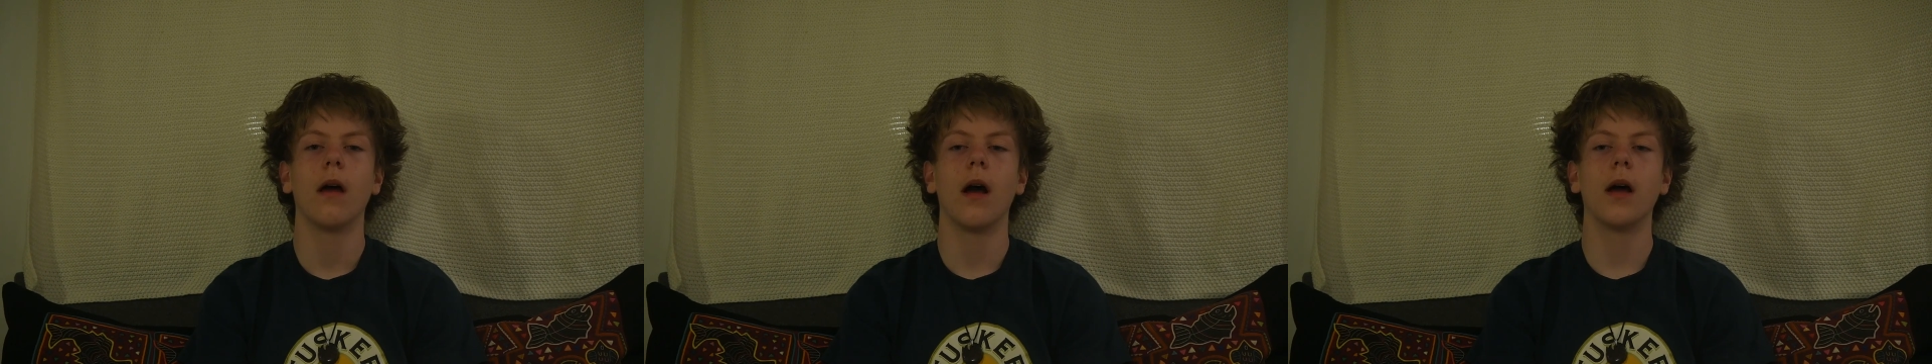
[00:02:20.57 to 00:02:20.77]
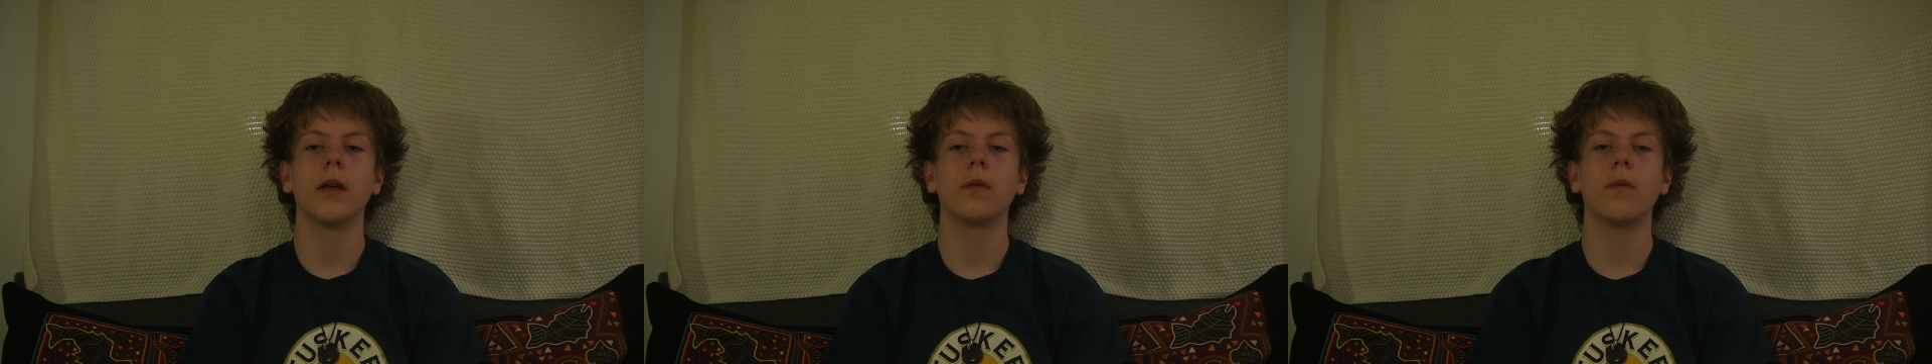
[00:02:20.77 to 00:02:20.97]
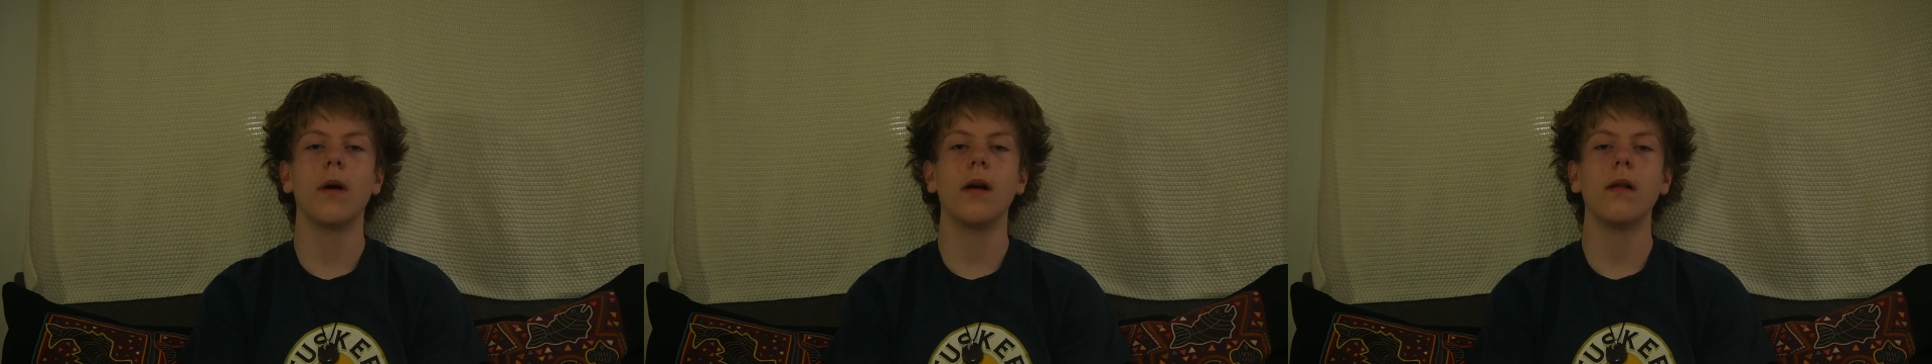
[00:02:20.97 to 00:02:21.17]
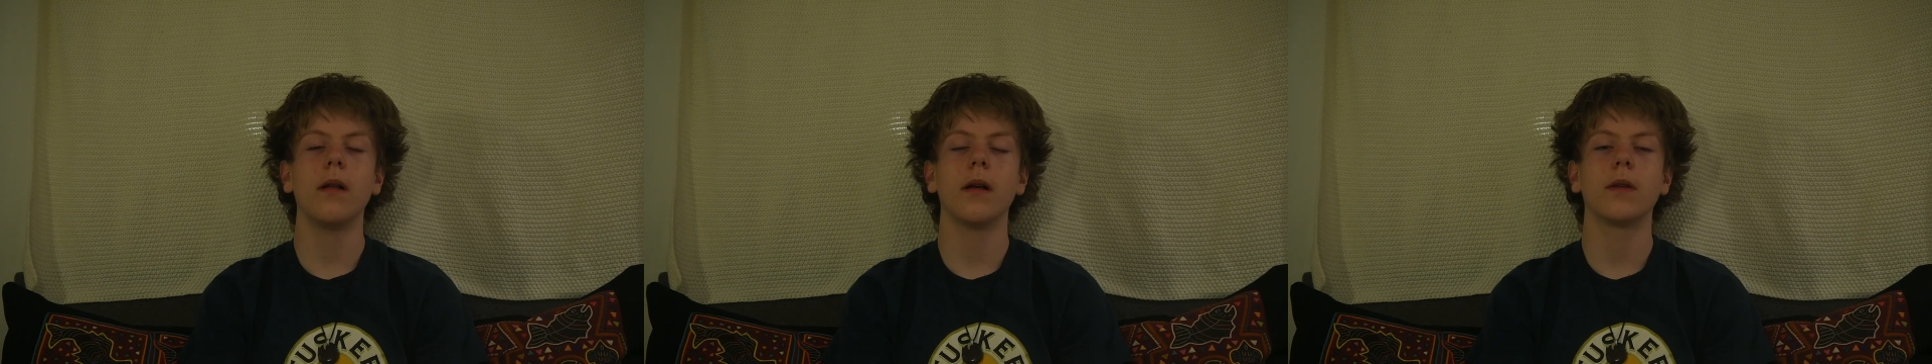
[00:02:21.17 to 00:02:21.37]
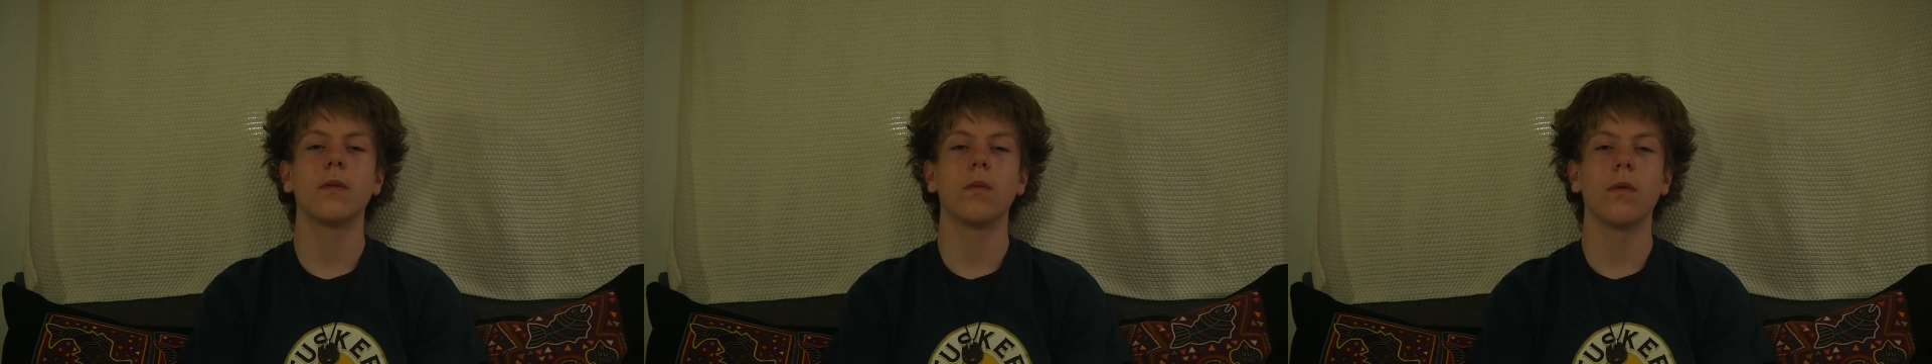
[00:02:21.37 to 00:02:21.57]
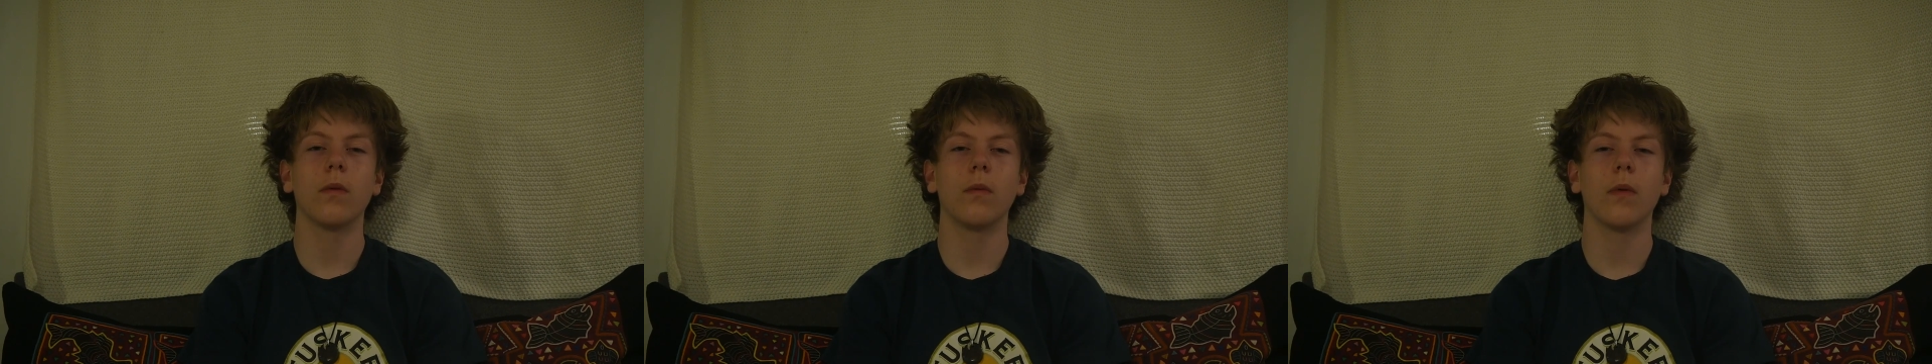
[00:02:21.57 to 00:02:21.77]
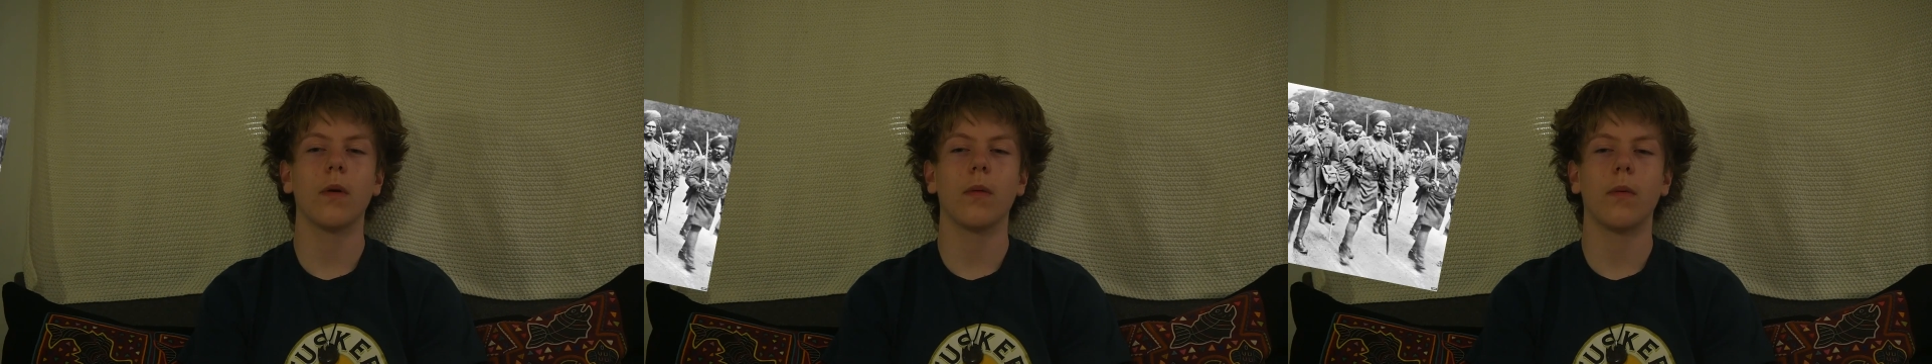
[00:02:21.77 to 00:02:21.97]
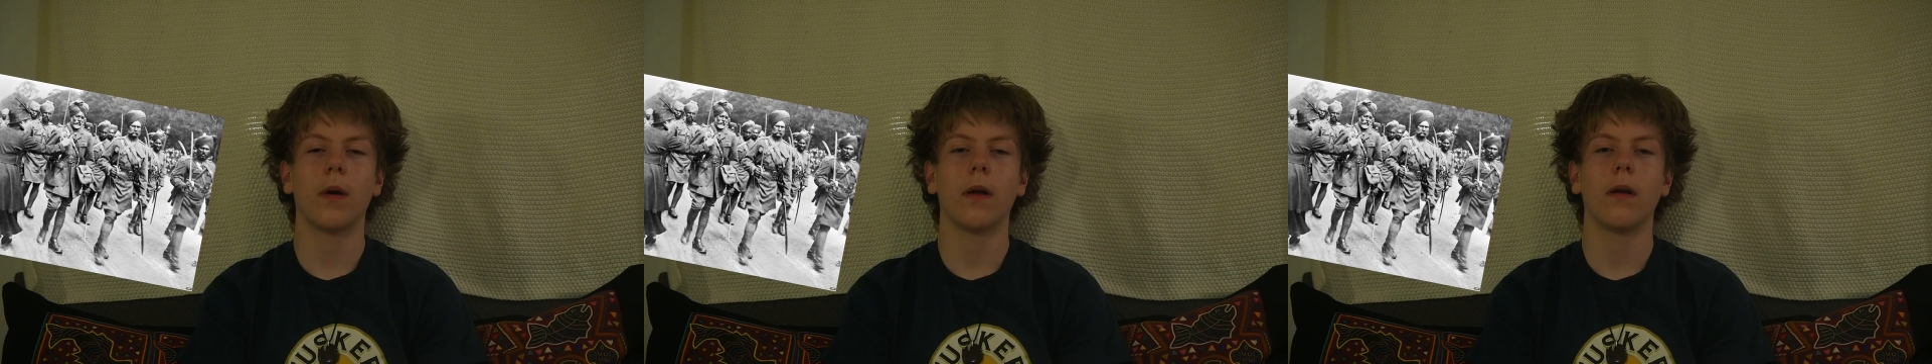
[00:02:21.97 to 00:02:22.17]
as well as World War
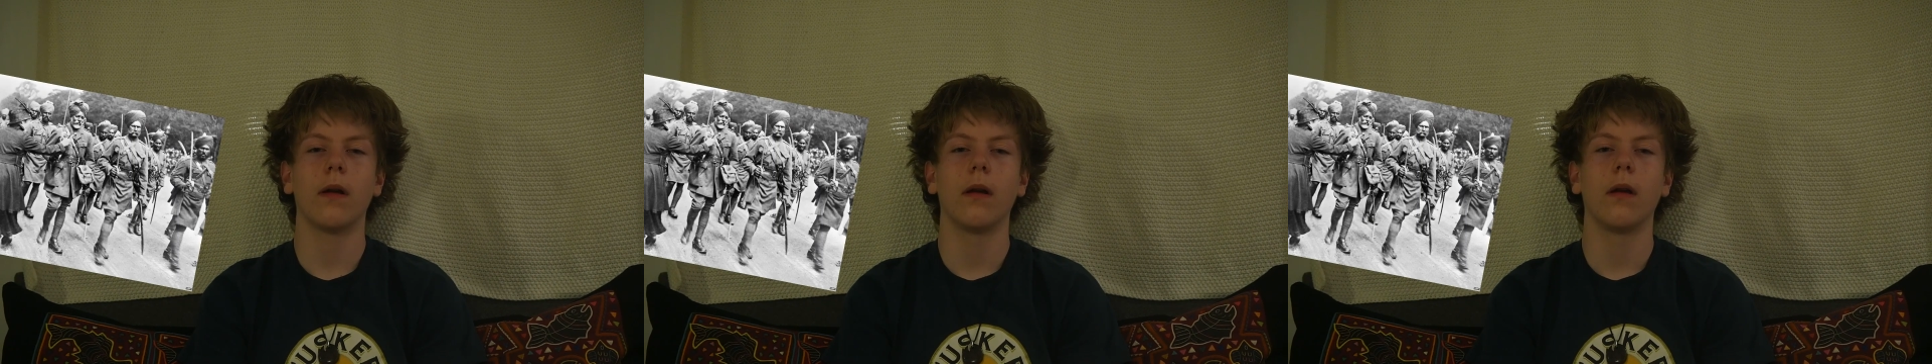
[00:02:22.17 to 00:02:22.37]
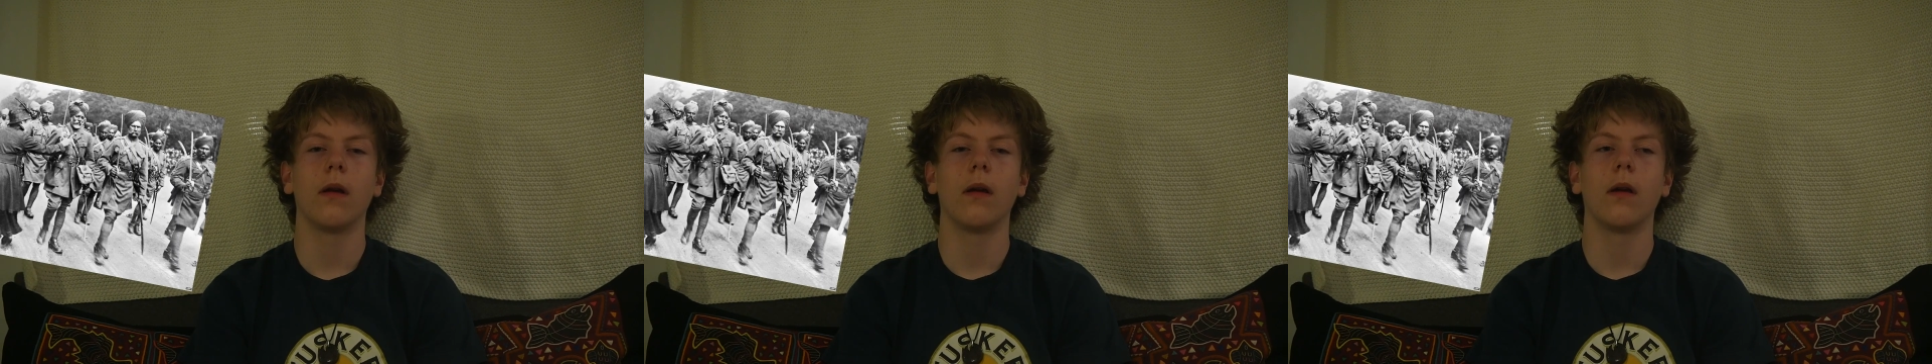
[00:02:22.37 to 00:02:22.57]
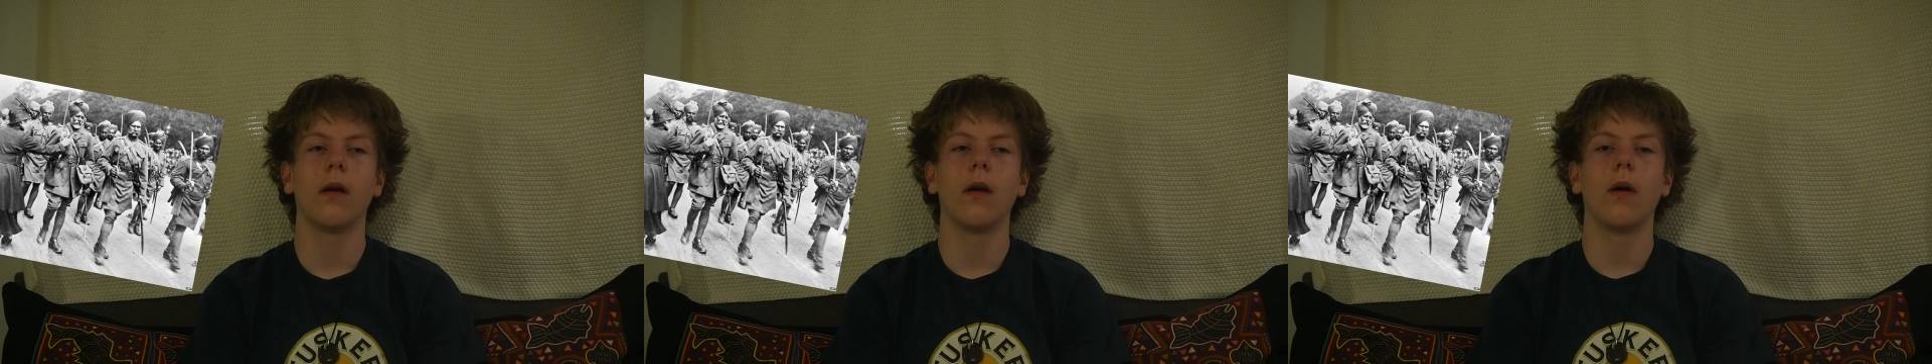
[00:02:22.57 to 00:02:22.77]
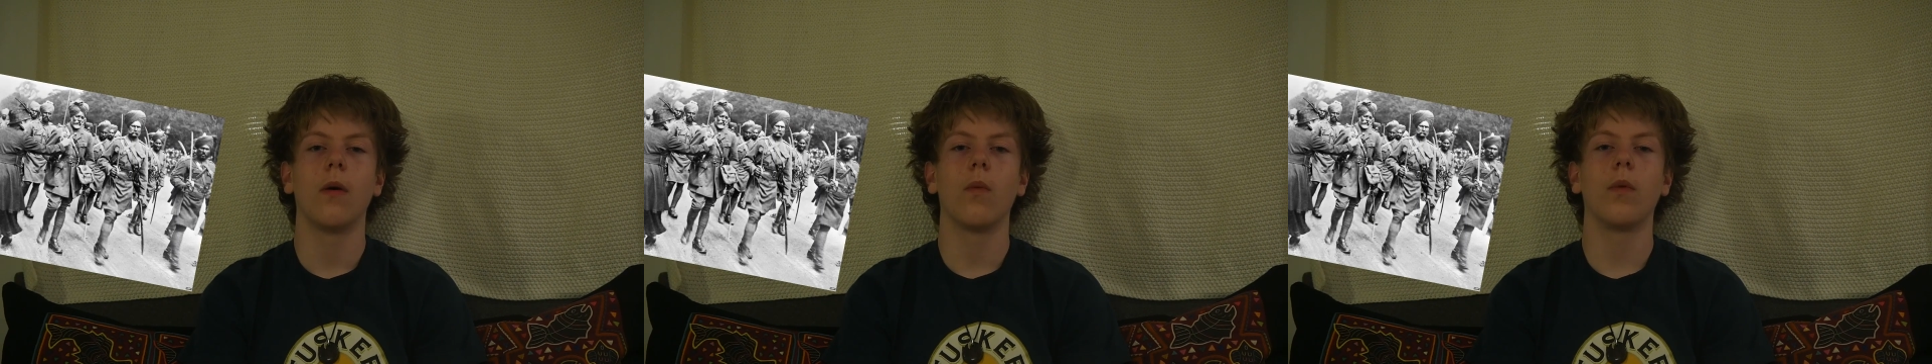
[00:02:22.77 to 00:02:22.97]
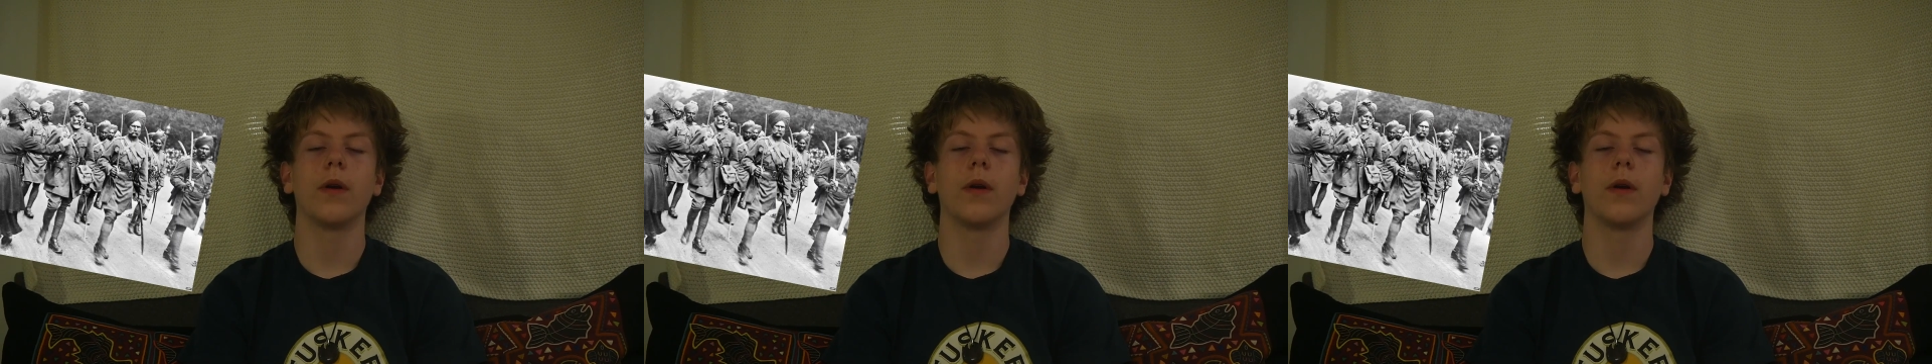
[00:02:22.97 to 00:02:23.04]
I,